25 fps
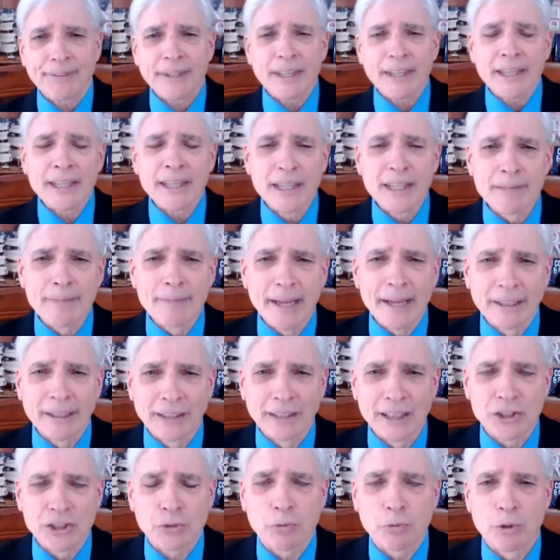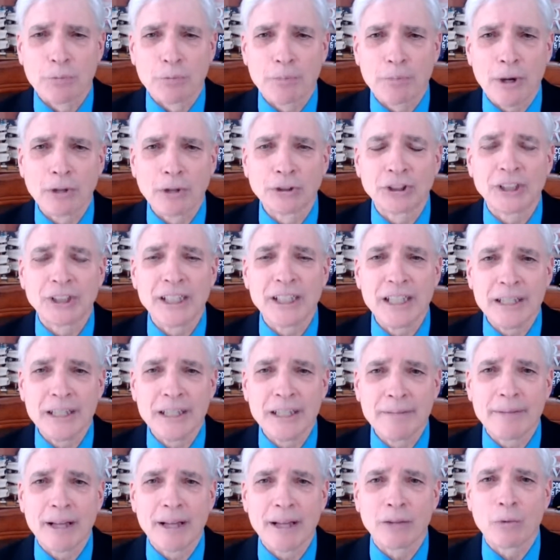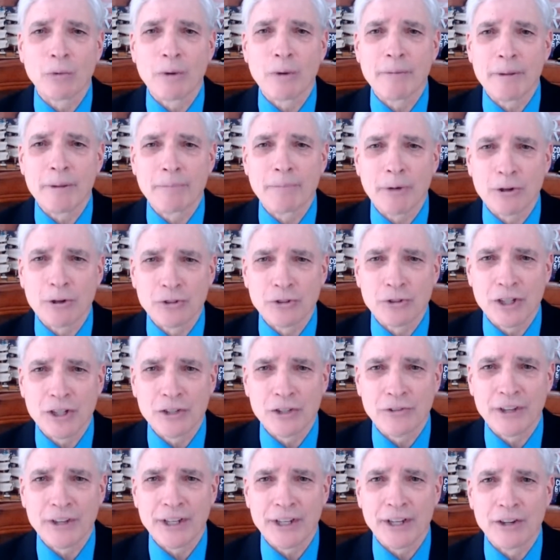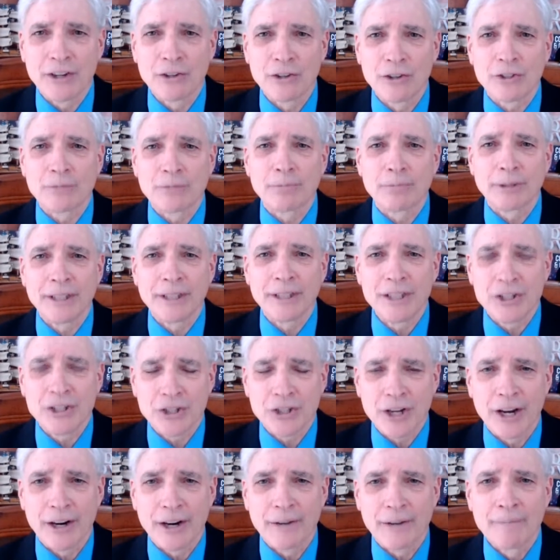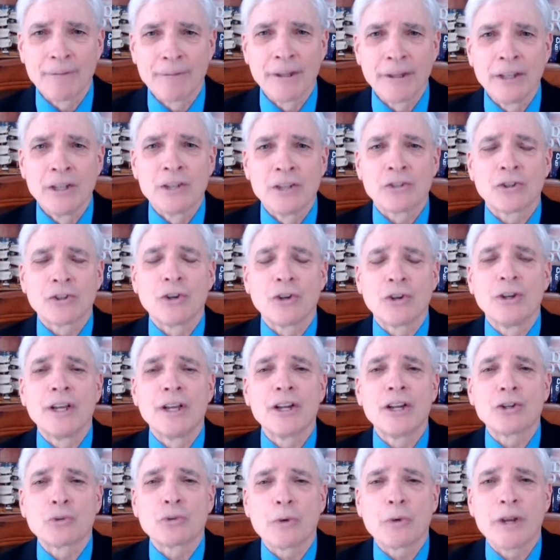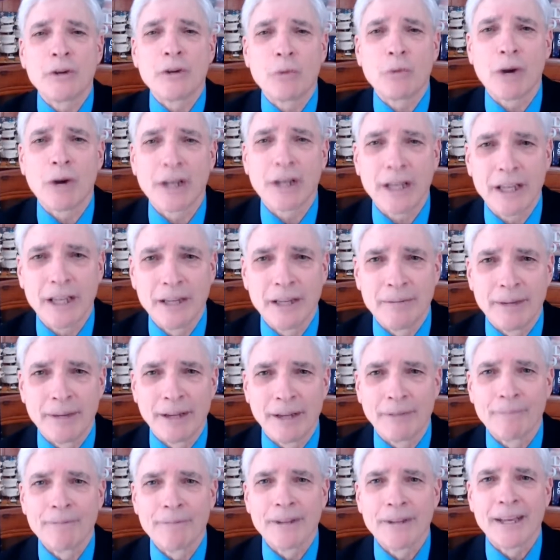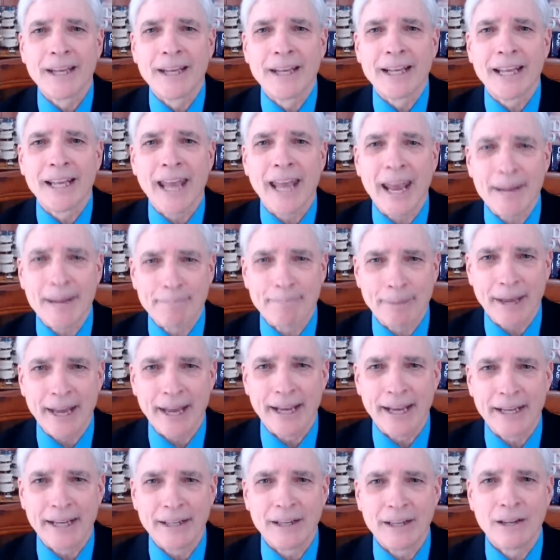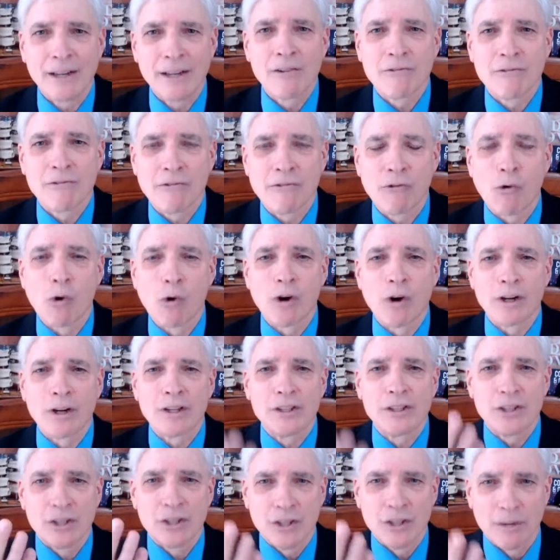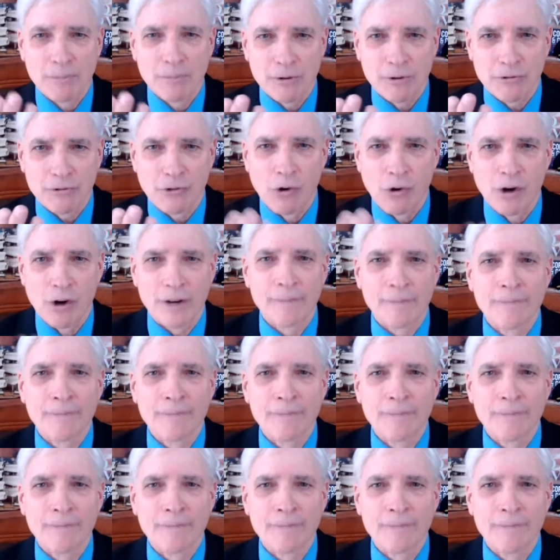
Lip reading: email us. We'll post the email when we post these videos, and please share. So here's where you want to email. Campaign for, the number 4,